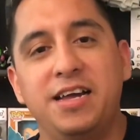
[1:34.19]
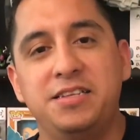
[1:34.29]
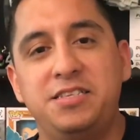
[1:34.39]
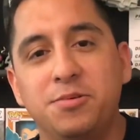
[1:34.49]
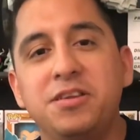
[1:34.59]

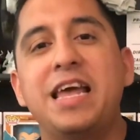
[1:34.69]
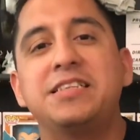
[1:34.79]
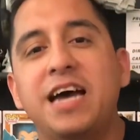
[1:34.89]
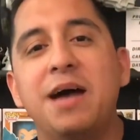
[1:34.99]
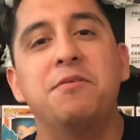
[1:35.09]
during that
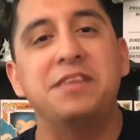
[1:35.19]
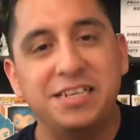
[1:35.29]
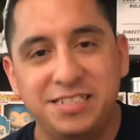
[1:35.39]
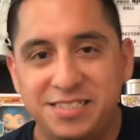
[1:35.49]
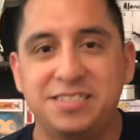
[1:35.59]
time of
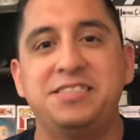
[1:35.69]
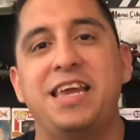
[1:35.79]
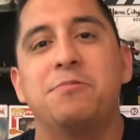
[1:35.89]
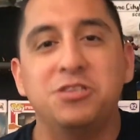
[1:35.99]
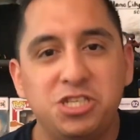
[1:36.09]

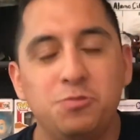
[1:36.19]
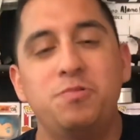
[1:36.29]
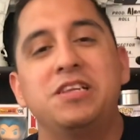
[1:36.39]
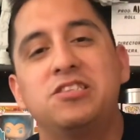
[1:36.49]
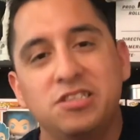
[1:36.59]
1968 when she
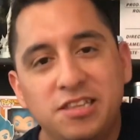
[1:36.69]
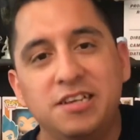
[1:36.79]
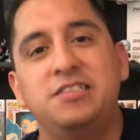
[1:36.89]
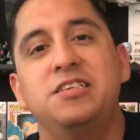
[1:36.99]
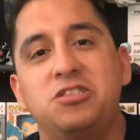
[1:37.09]
went to
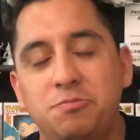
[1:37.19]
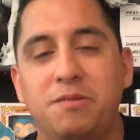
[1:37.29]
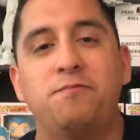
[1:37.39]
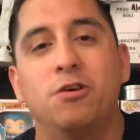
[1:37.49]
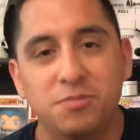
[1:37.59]
London to
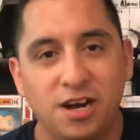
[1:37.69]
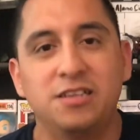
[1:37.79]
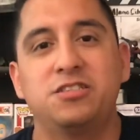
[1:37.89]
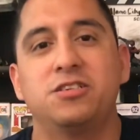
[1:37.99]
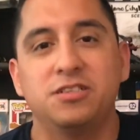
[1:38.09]
perform
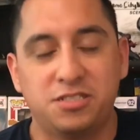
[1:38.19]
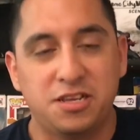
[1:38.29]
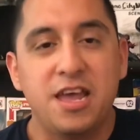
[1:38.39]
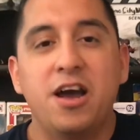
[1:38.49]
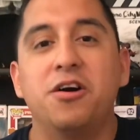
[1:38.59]
concerts
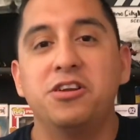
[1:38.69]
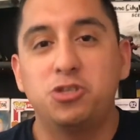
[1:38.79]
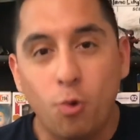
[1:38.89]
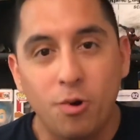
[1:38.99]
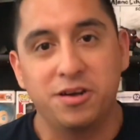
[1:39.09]
on a
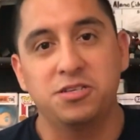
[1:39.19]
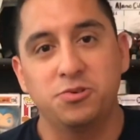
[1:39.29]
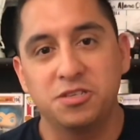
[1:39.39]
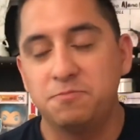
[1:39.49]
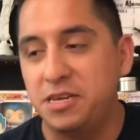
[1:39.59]
tour, so
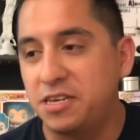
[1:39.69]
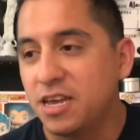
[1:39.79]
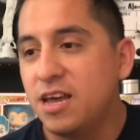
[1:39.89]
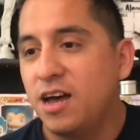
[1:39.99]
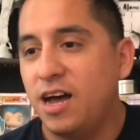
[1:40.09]
to speak.
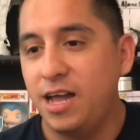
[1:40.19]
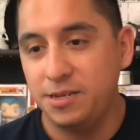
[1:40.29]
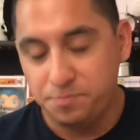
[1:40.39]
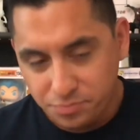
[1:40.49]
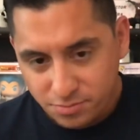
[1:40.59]

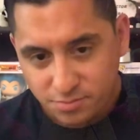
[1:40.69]
And